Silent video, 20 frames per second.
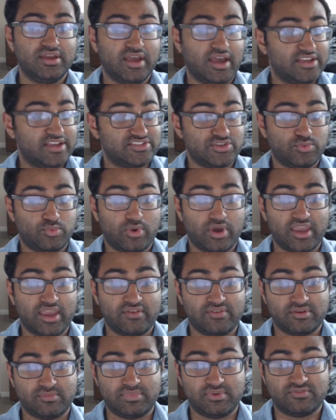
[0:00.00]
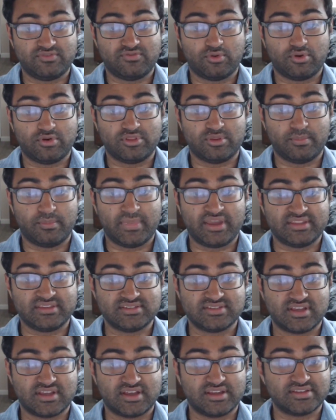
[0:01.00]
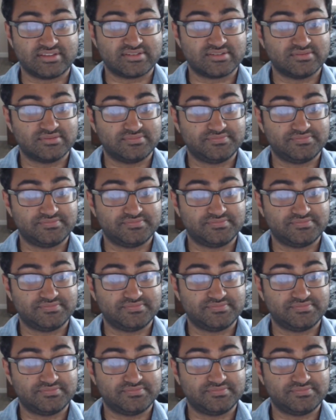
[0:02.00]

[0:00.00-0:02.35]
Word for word: as he waved it before the man's eyes.